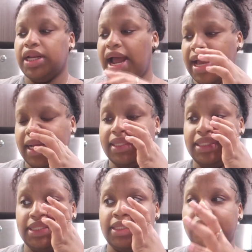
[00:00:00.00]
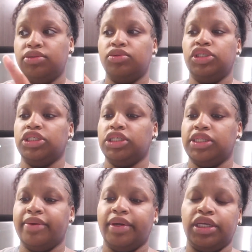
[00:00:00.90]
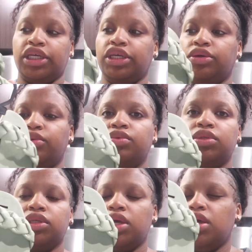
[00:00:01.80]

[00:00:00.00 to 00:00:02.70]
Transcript: then I had got these sandals just because they were cute.